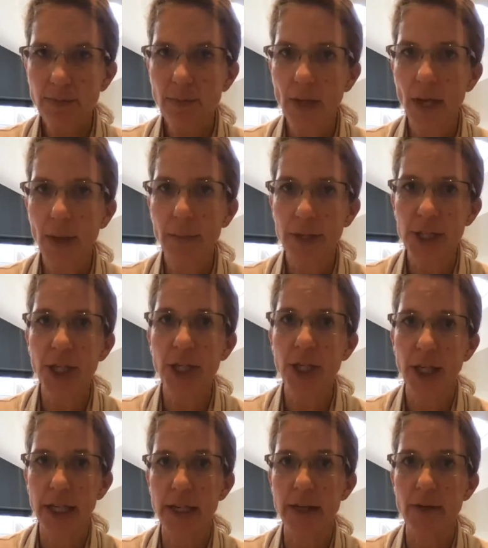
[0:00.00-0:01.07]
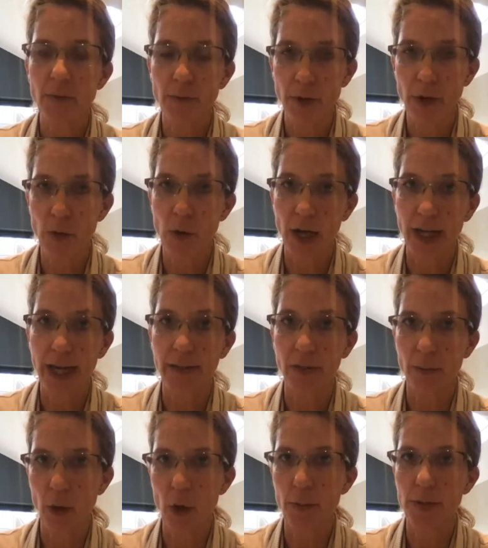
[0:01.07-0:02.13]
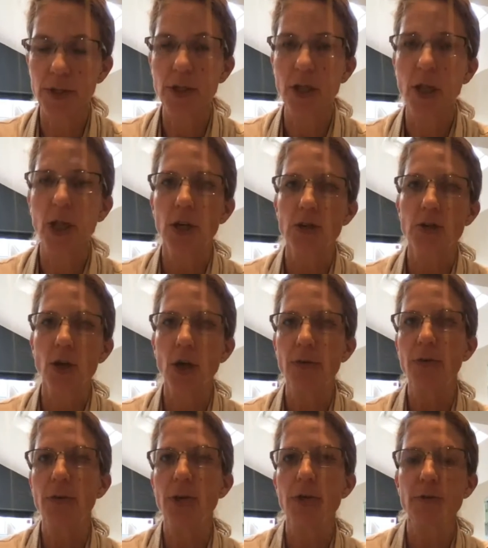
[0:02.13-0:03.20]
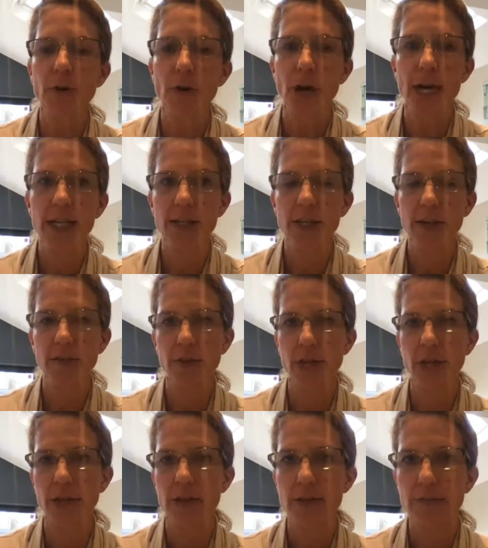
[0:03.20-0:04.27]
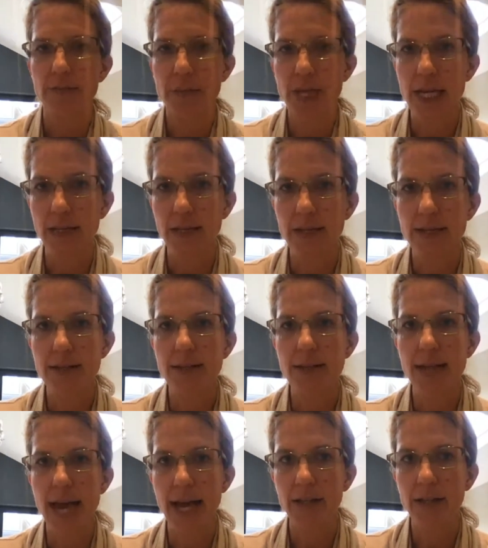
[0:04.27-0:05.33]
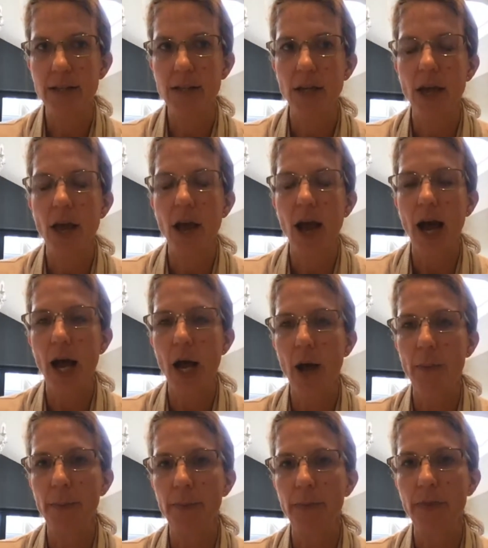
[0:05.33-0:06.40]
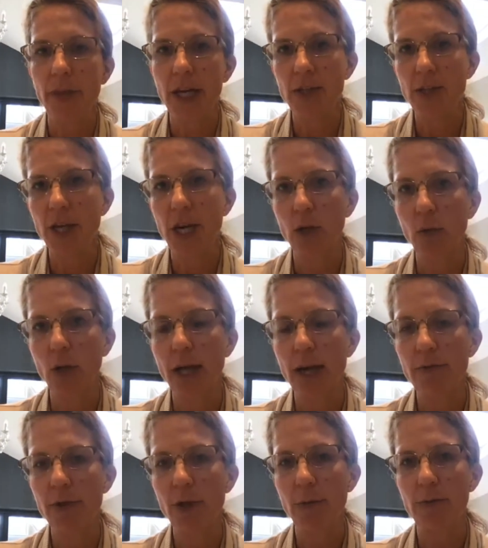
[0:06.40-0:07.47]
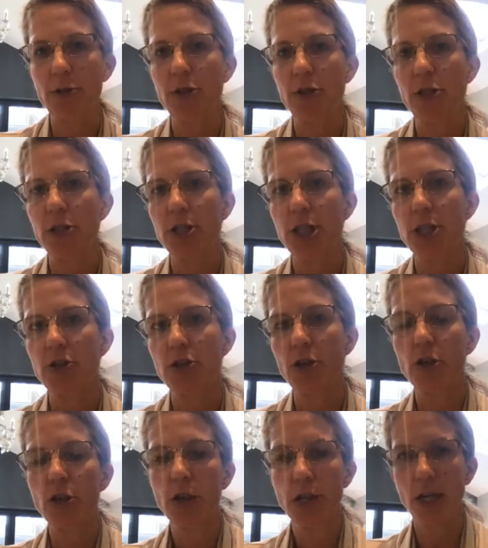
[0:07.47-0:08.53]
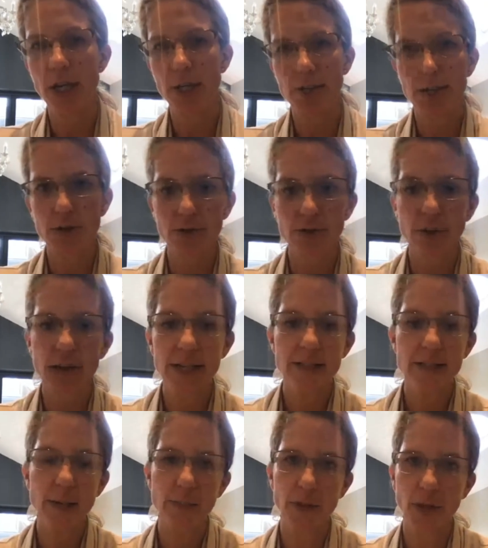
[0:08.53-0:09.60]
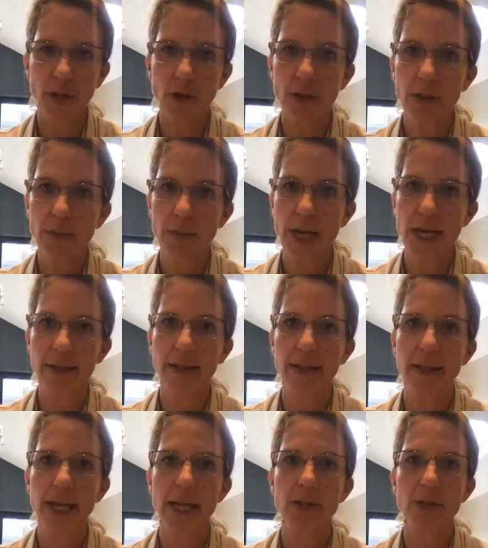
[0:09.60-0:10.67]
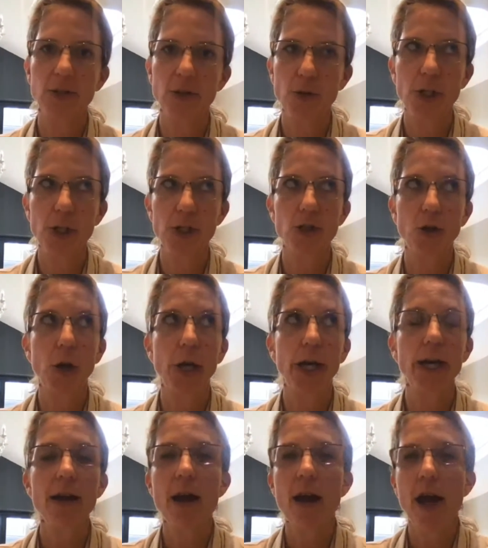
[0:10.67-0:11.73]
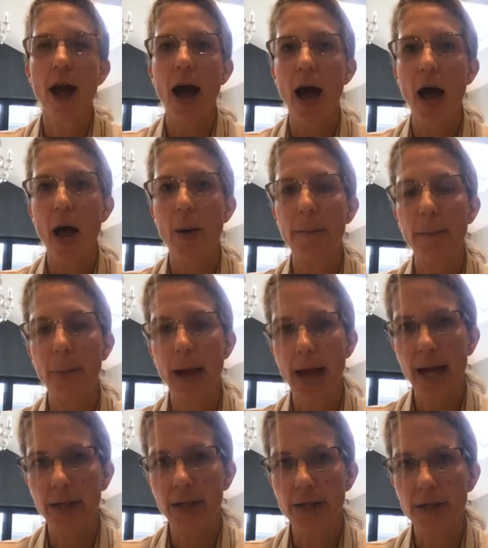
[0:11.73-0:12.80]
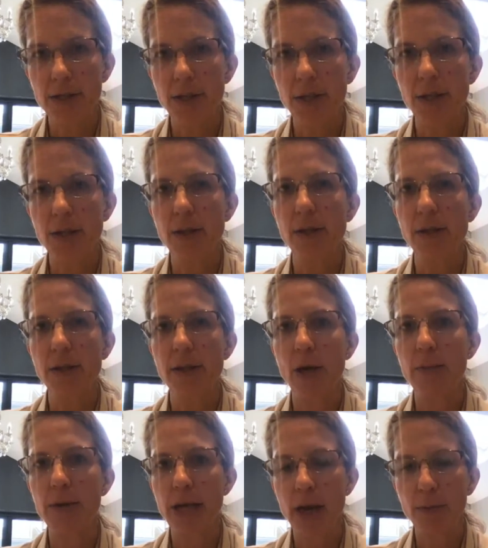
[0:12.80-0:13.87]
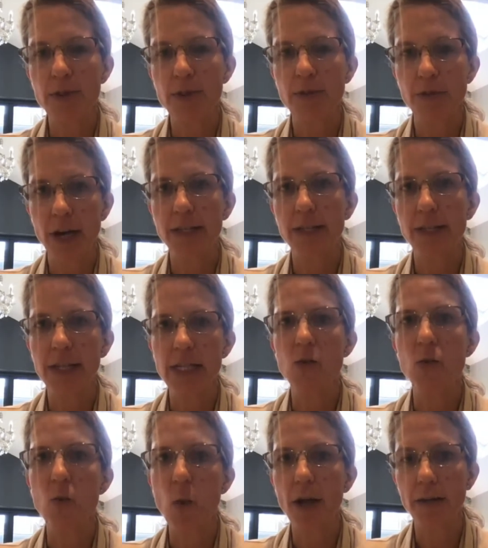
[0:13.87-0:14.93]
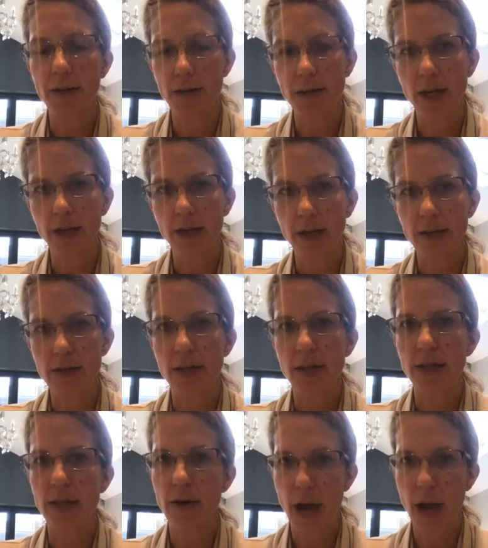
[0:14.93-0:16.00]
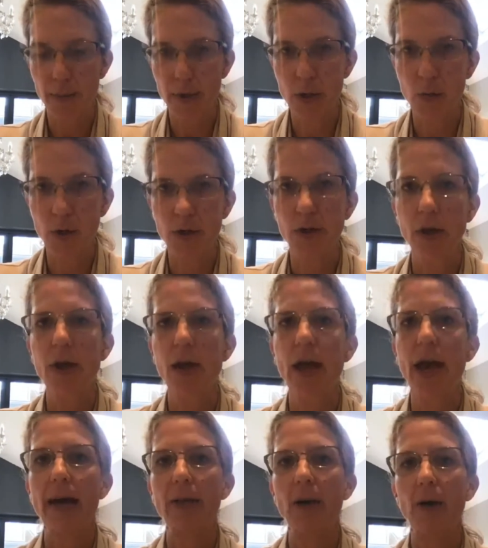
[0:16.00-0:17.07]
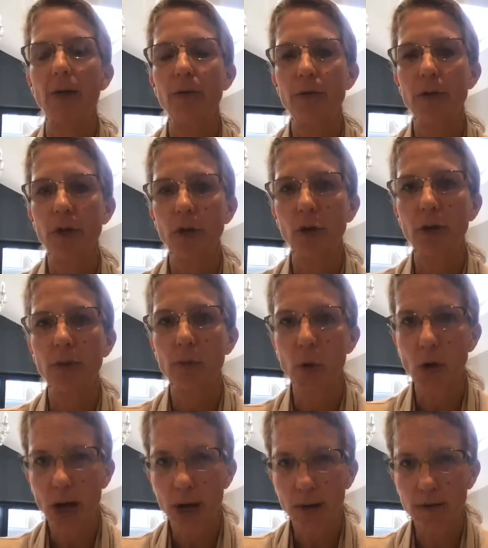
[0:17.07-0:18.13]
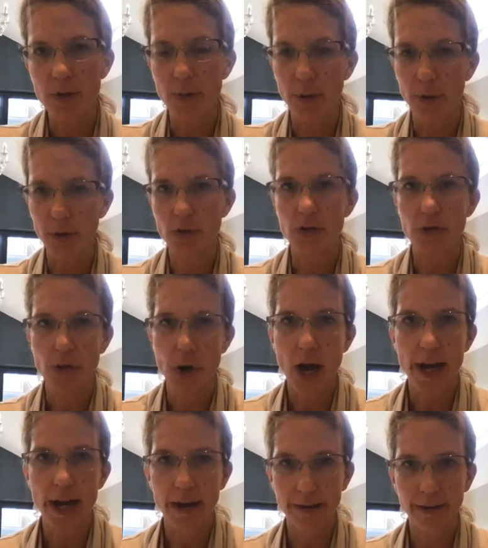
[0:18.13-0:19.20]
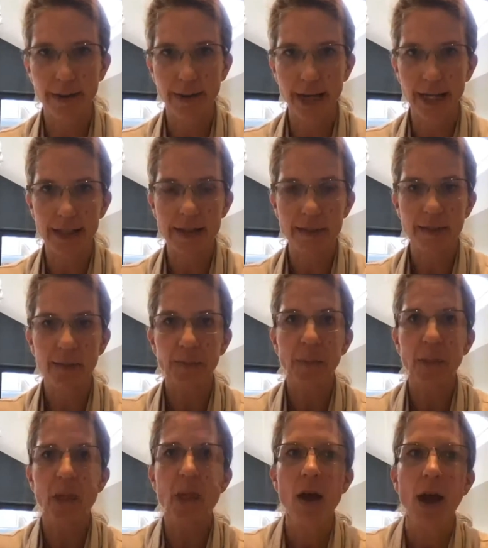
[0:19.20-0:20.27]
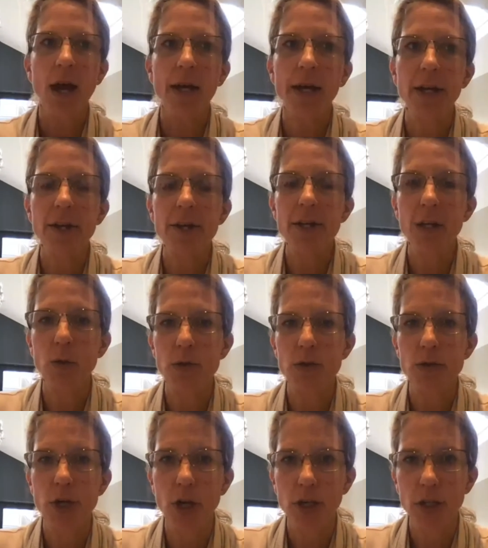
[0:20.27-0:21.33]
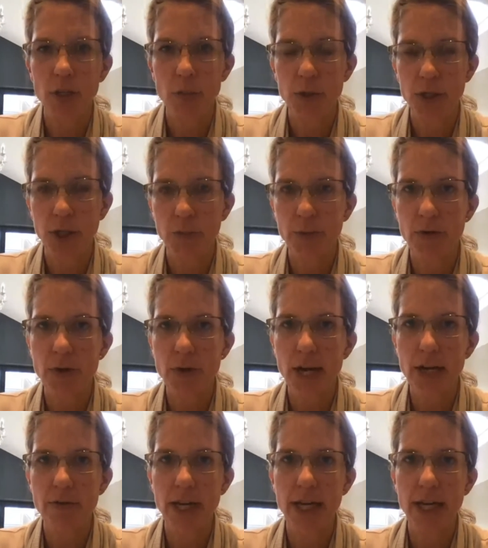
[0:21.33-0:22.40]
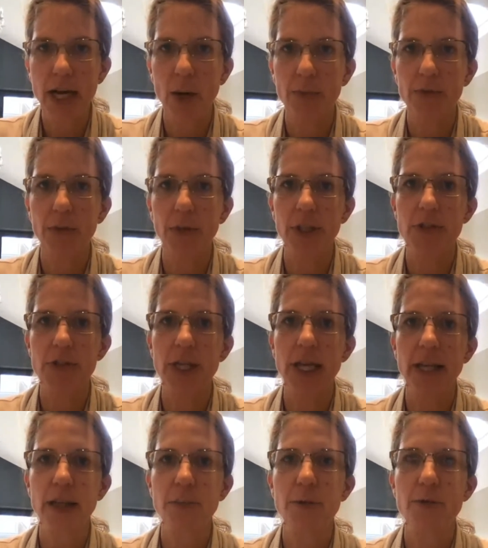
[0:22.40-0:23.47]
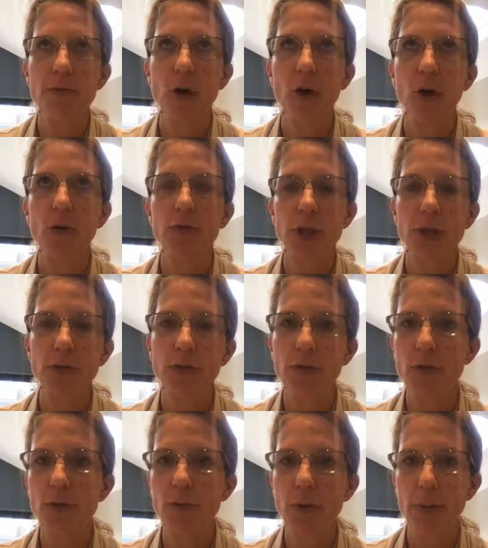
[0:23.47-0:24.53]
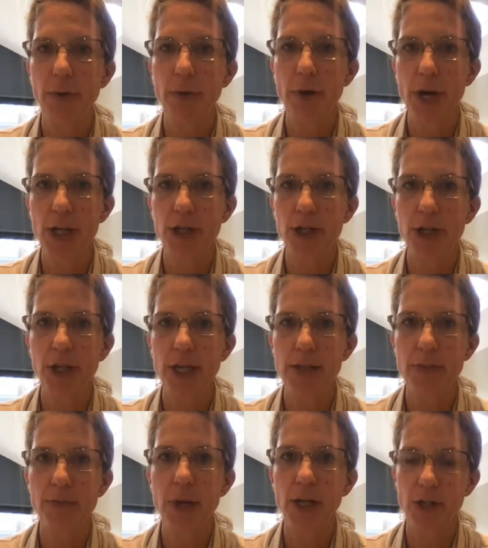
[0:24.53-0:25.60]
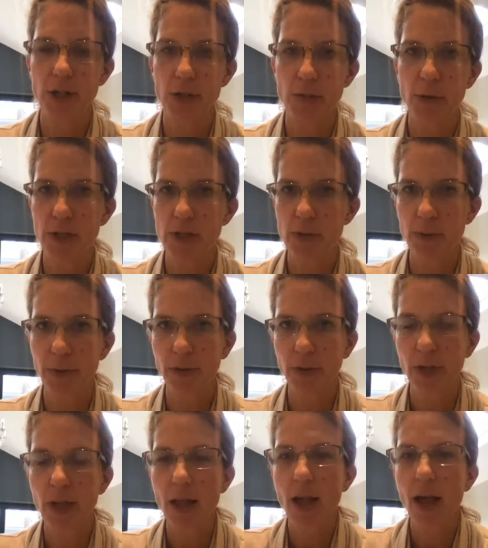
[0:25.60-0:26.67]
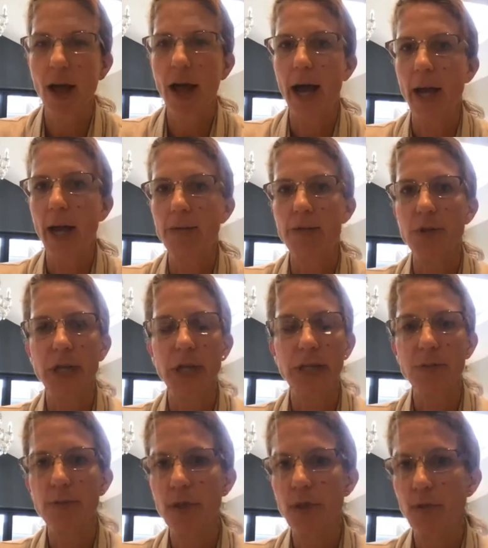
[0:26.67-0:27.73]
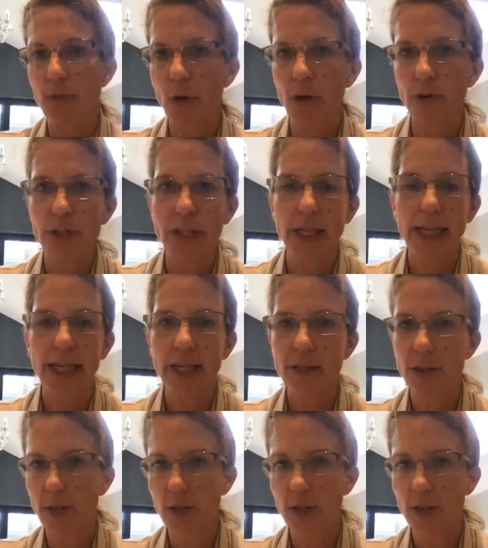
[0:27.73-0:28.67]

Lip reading: particularly very well at the moment. So offering a variety of things means that that child will have the opportunity to find something on the plate that they do enjoy, and they'll be able to find at least one thing that they're happy with, and they'll feel more comfortable to try other things. Another thing with toddlers, which can be really, really helpful, is to get them involved in food preparation as much as possible. So get them involved in anything to